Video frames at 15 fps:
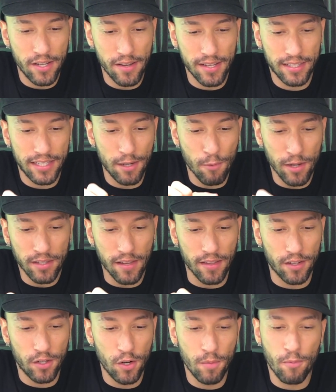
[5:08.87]
You can see what's on
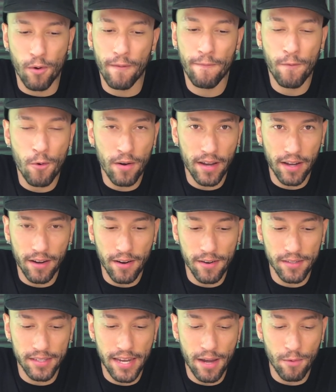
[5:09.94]
the 2.4
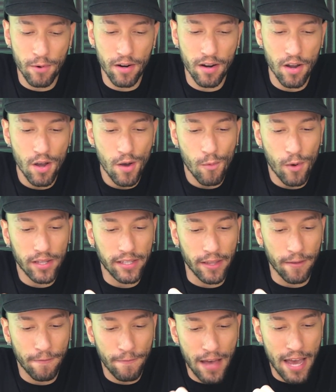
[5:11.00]
gigahertz network, what's on
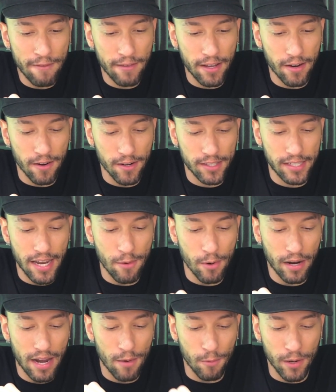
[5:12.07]
the 5 gigahertz
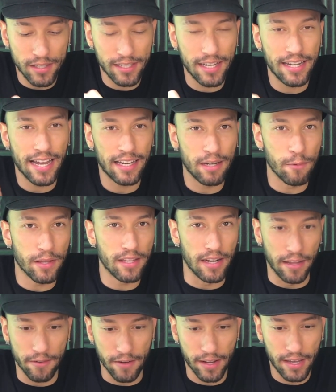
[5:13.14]
network, and what's connected with an
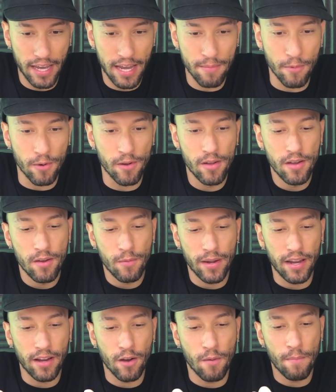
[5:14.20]
ethernet cable. We
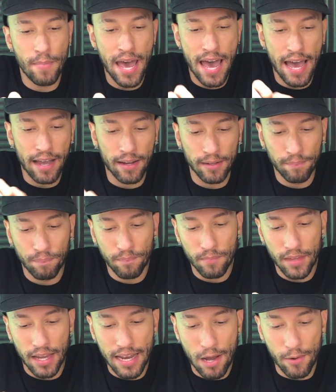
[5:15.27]
can go back
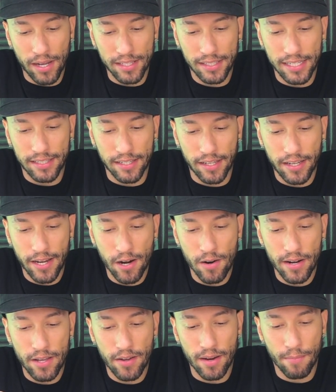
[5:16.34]
and now we can see
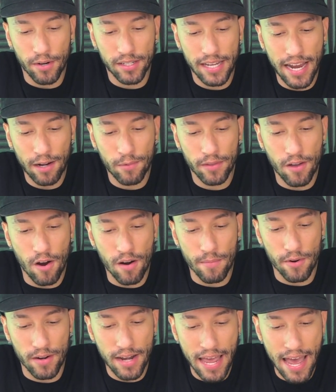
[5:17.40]
security. You can protect with
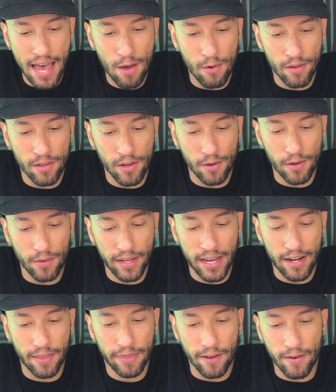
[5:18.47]
armor now, although you only
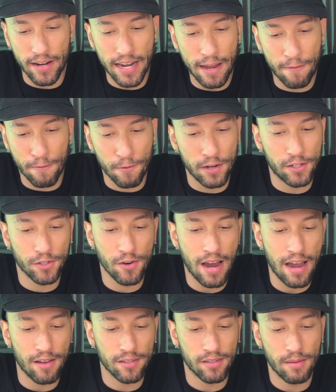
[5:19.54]
get a 30 day free
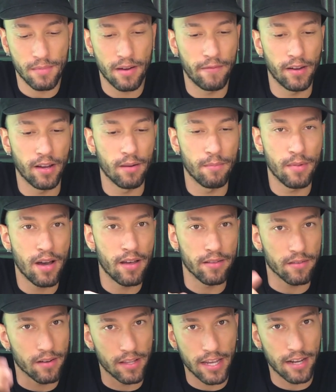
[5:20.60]
trial, so I'm not even gonna
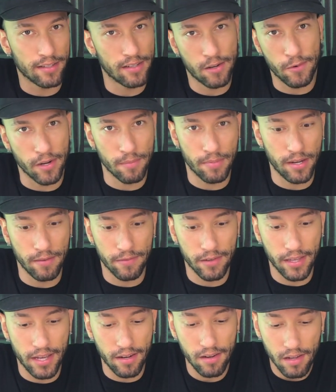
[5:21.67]
bother on that because I don't wanna pay for
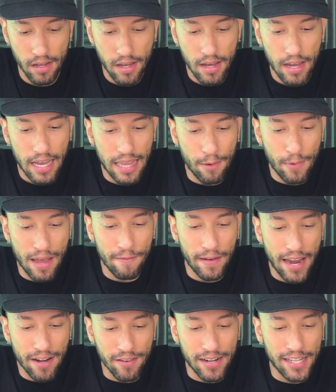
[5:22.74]
that. And then we have
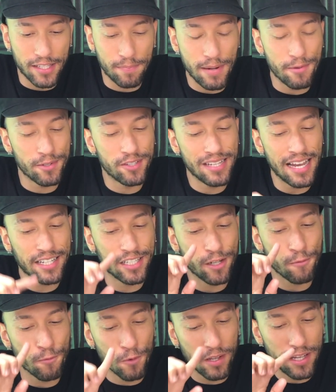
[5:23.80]
internet speed, which is actually
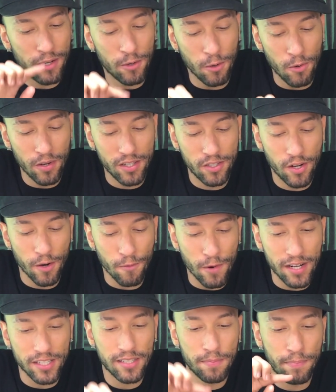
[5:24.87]
really cool because you can
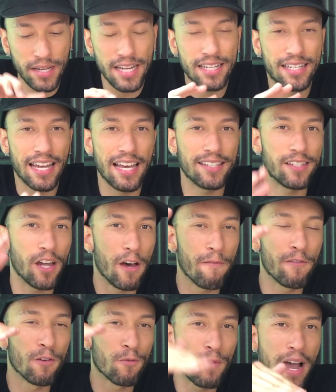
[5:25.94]
run a speed test
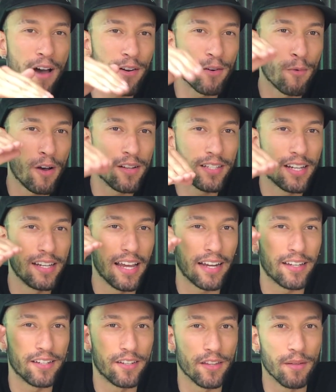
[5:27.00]
of the router while it's
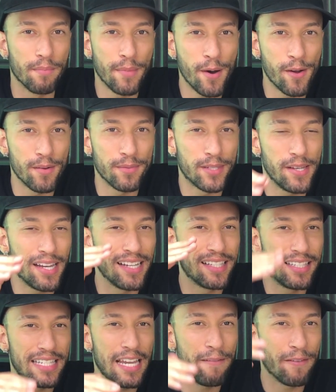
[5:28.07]
connected to the modem so you can
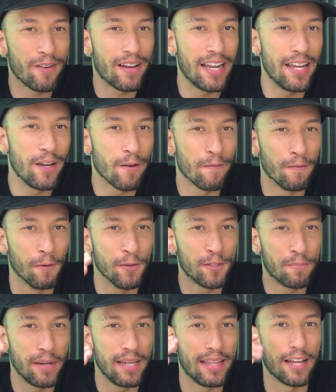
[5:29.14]
see if you're getting your full
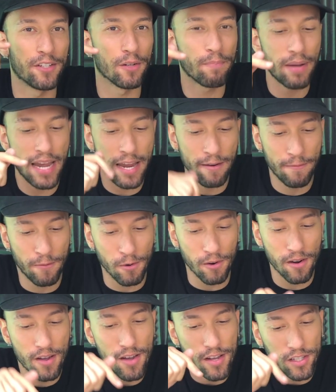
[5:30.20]
speed that you're paying
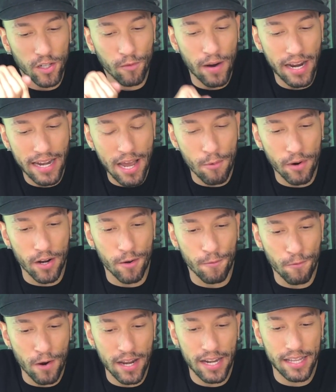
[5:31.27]
for. So right now we're gonna
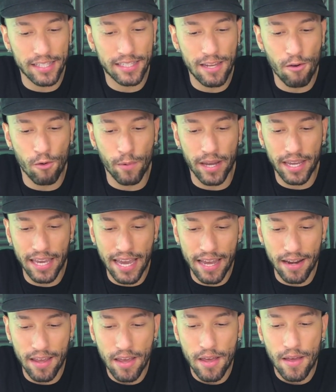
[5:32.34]
run it and see what we get.